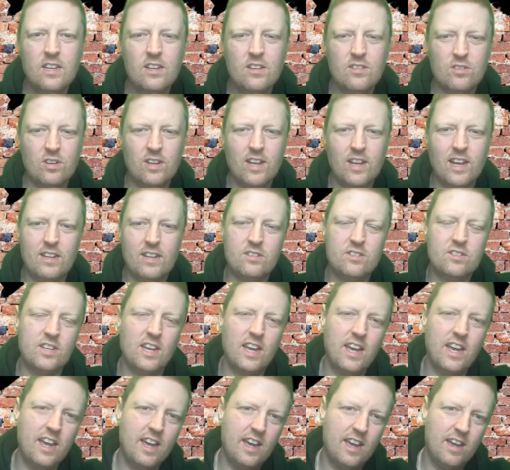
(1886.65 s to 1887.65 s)
So let's
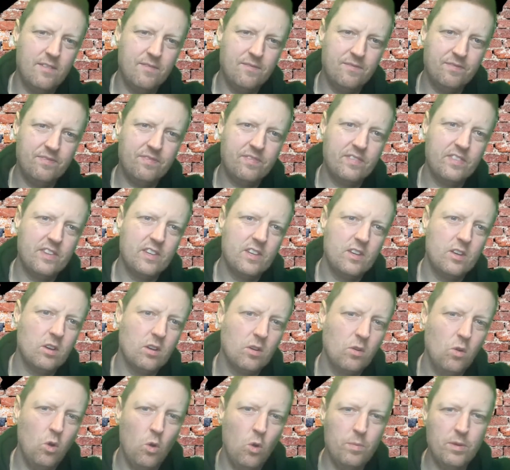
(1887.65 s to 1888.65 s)

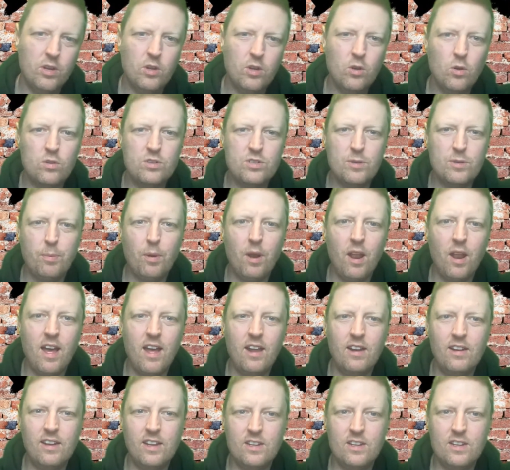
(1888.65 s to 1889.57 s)
hope it goes to plan.